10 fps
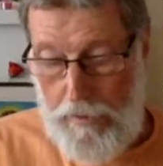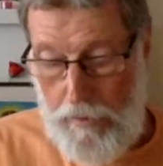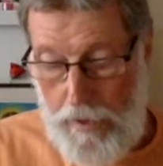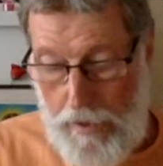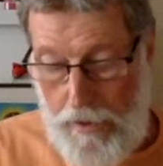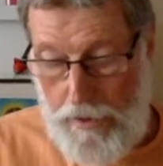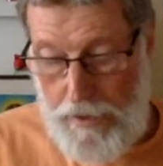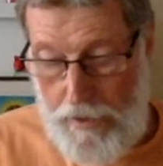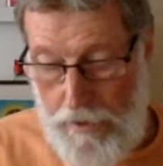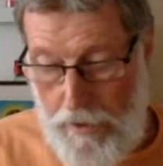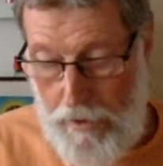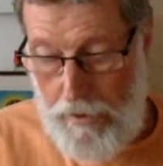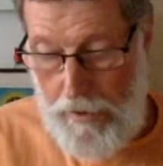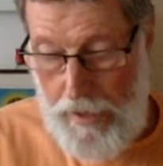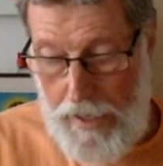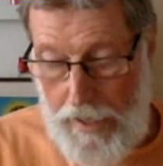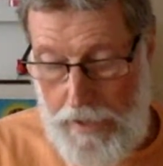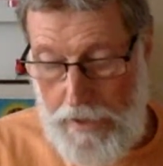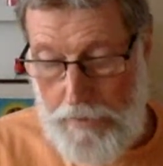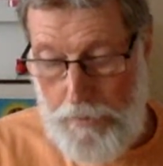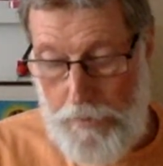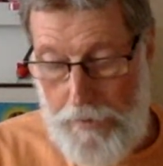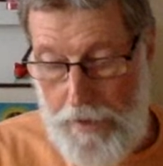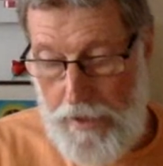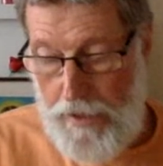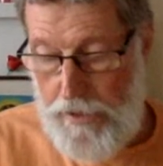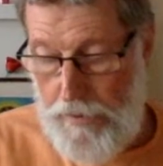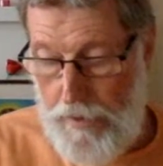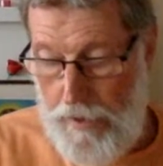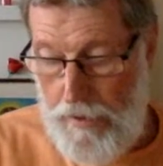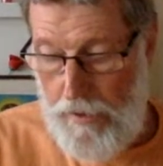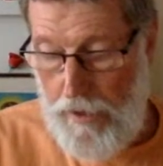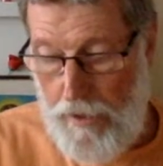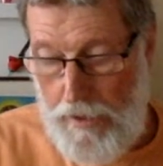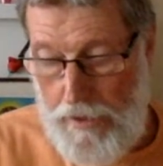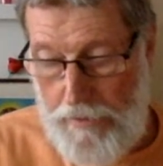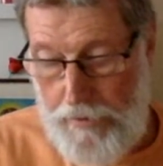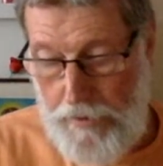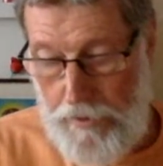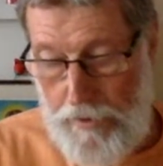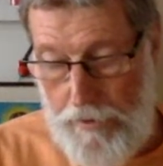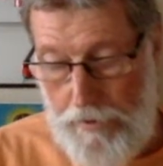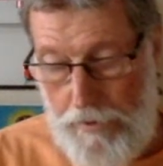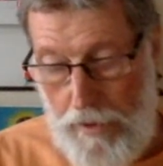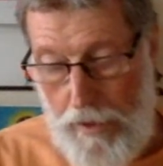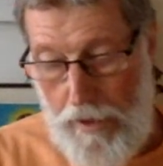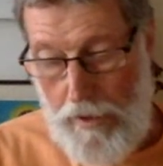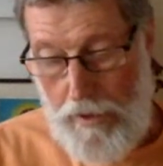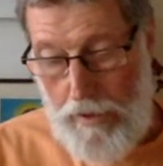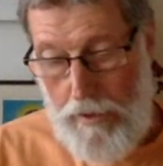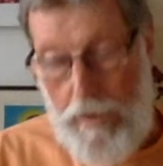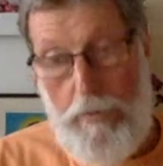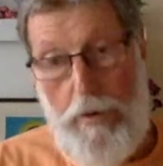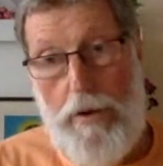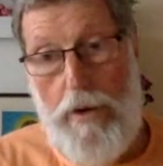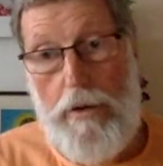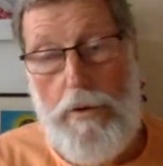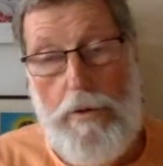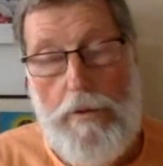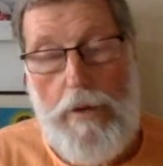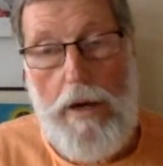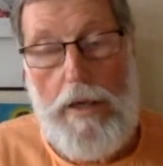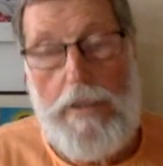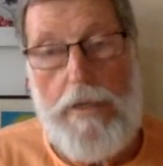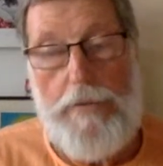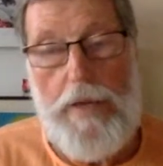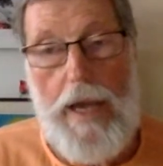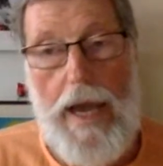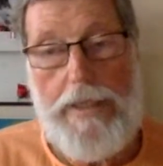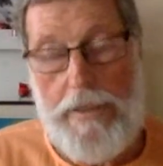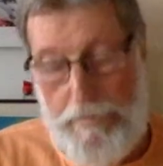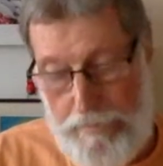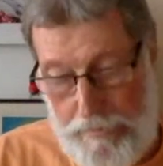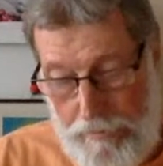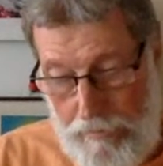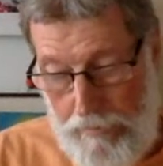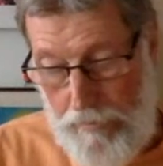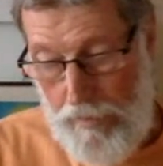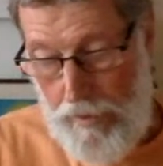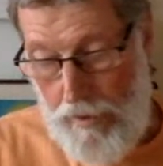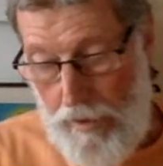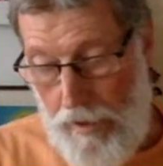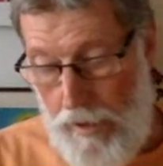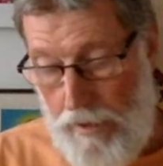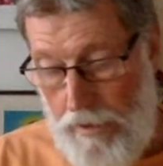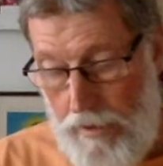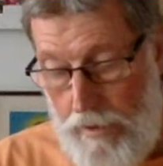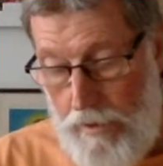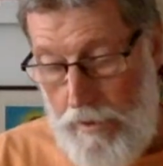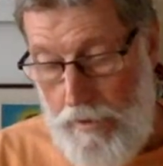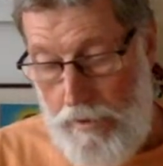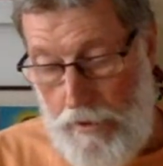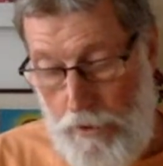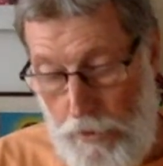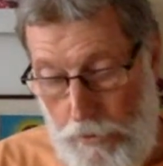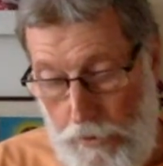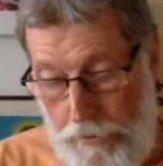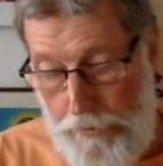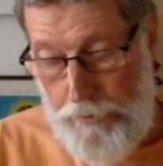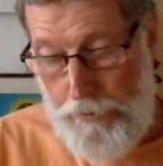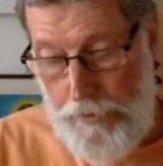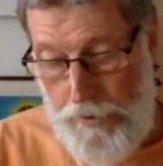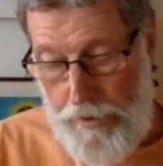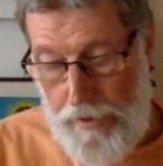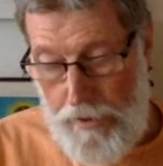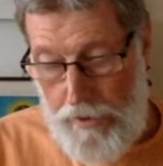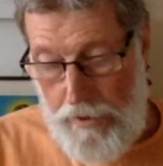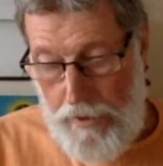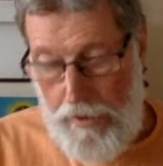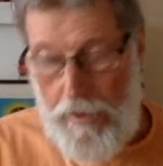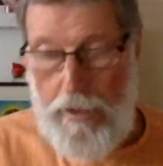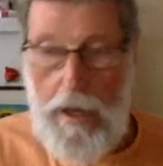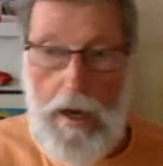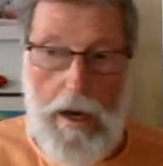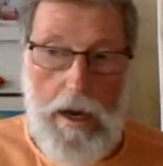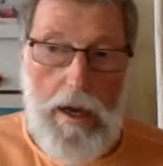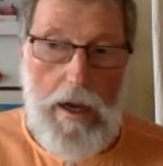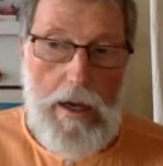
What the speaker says: We can consider her as Bhuvaneshwara, the goddess of the earth, even Renu, goddess of the atom, and the donor of food, Anadha.